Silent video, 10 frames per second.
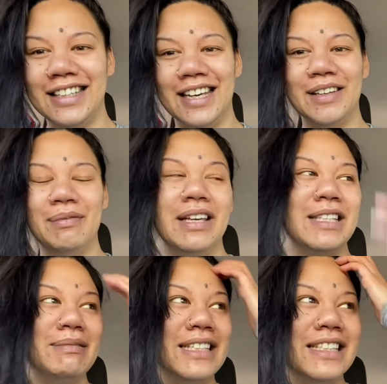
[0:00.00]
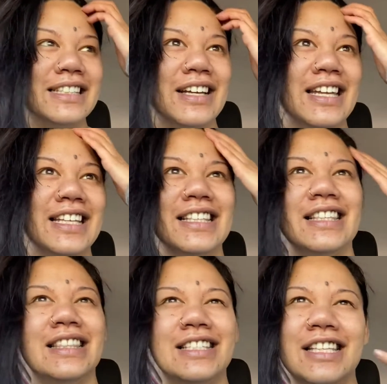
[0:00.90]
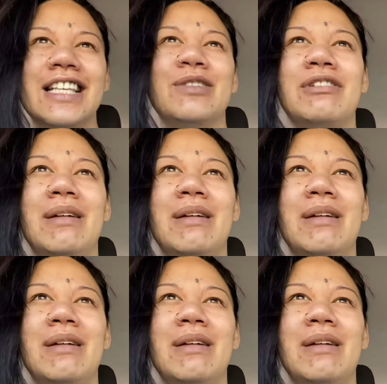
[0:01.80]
yeah, makes me excited. So that's what I